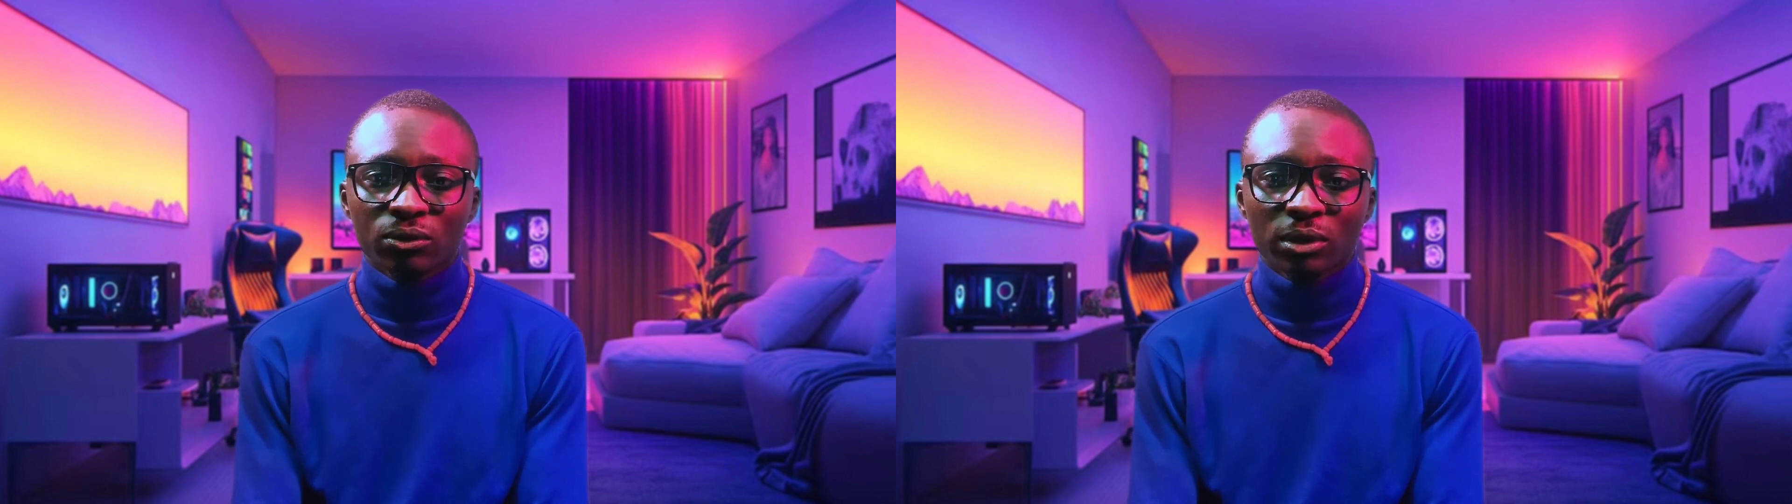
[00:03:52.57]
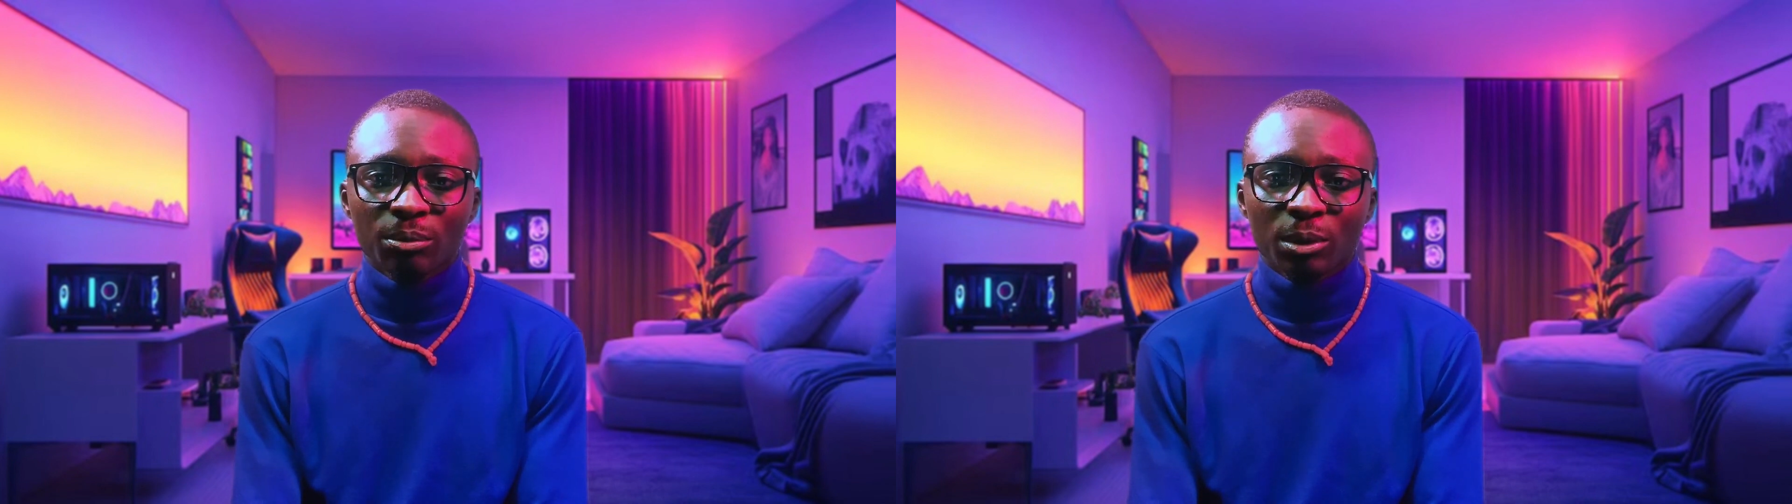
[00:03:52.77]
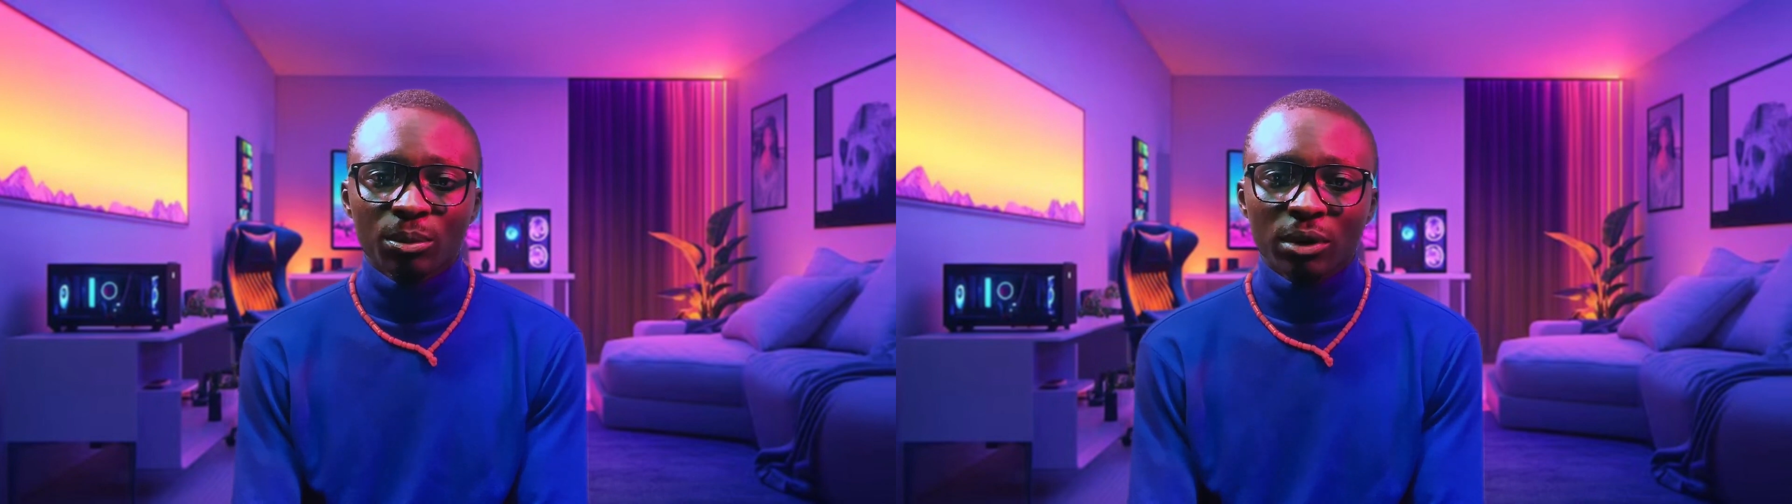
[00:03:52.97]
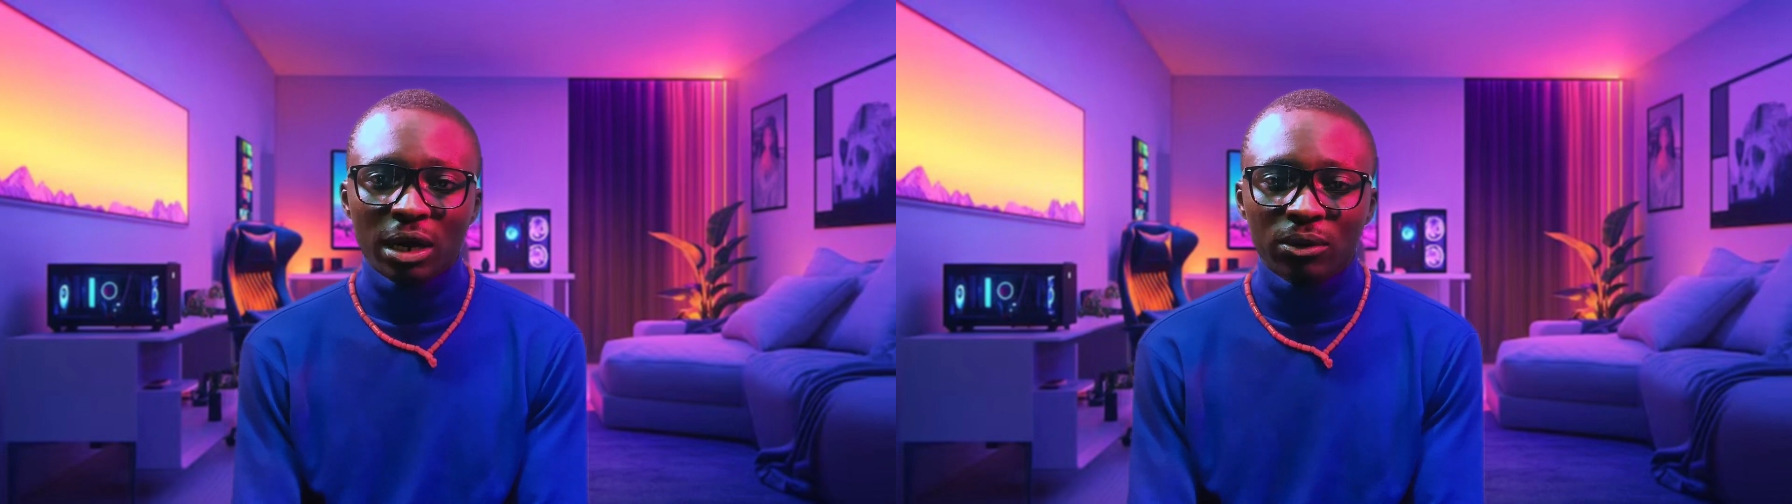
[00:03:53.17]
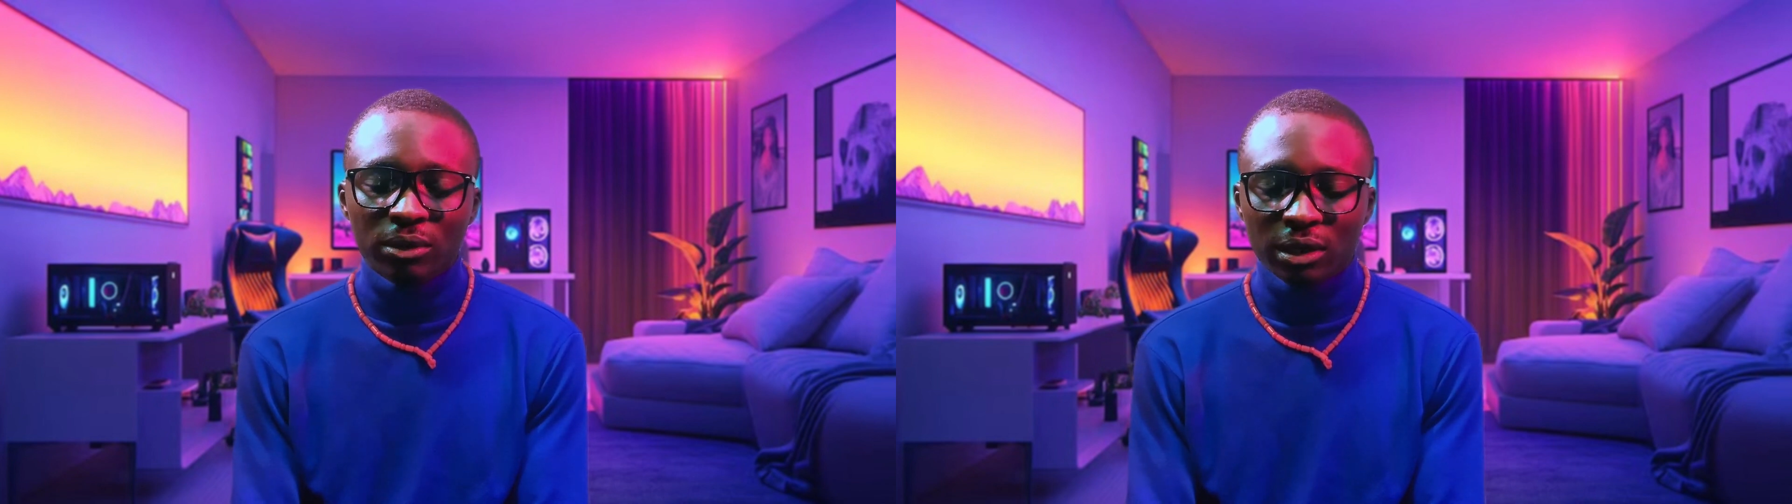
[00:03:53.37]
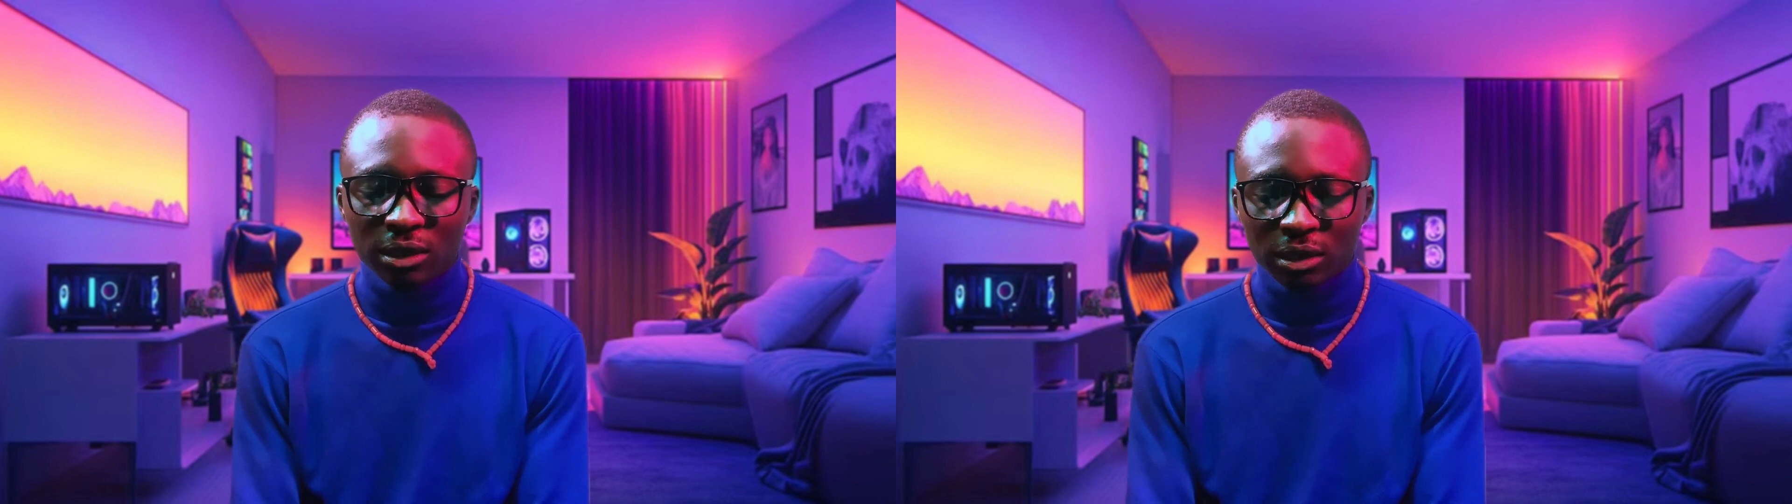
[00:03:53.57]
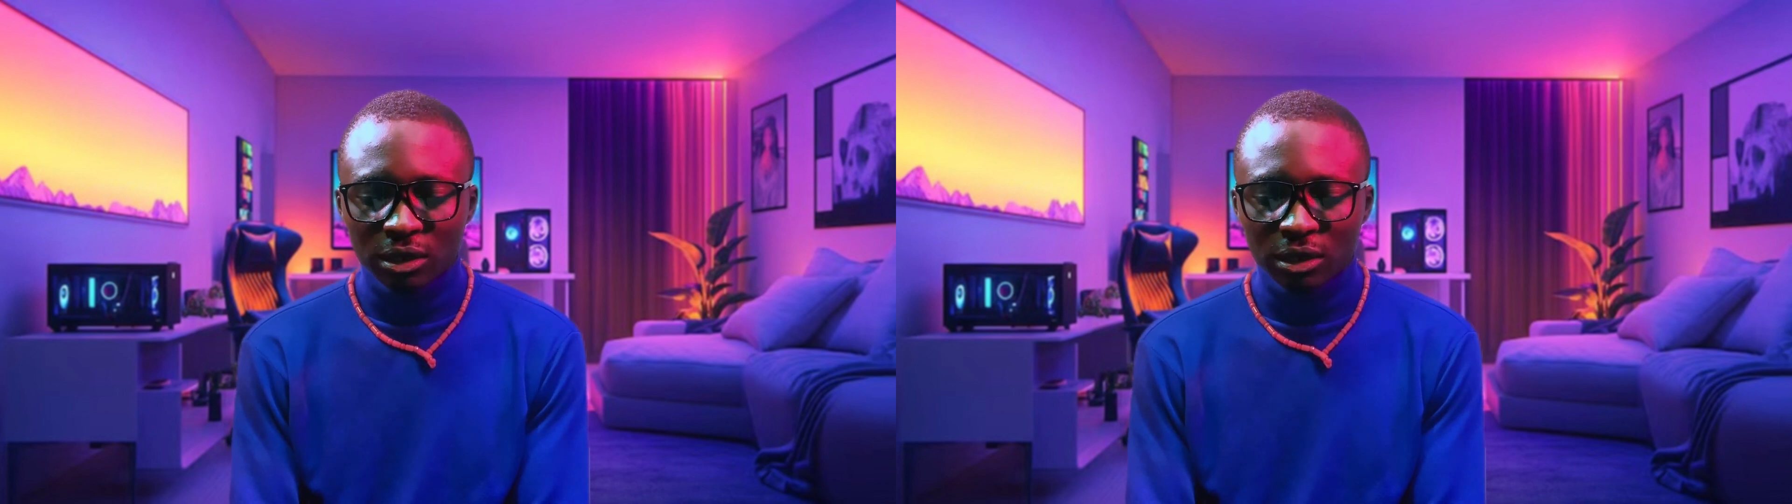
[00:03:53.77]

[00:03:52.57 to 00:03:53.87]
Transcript: to the people out there.